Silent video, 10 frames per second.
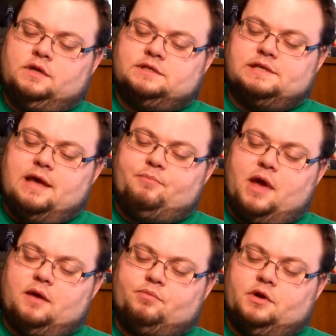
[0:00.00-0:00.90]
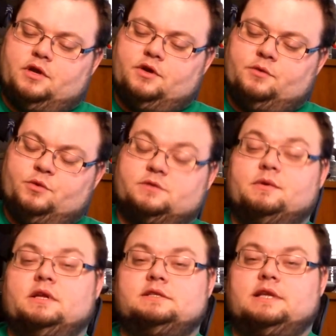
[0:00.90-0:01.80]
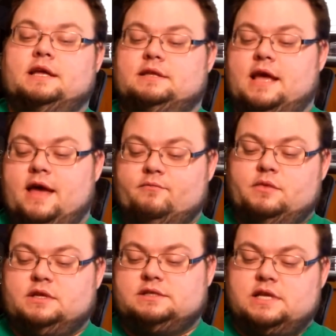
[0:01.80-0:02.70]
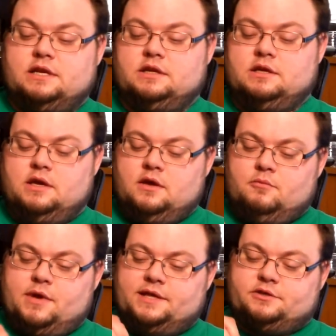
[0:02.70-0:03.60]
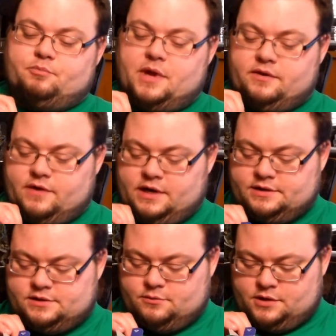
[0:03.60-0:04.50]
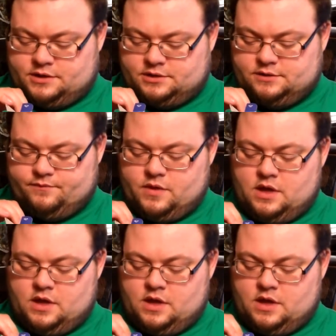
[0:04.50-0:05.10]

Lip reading: They snap back pretty good, which means that they haven't been extended past their bend radius too much.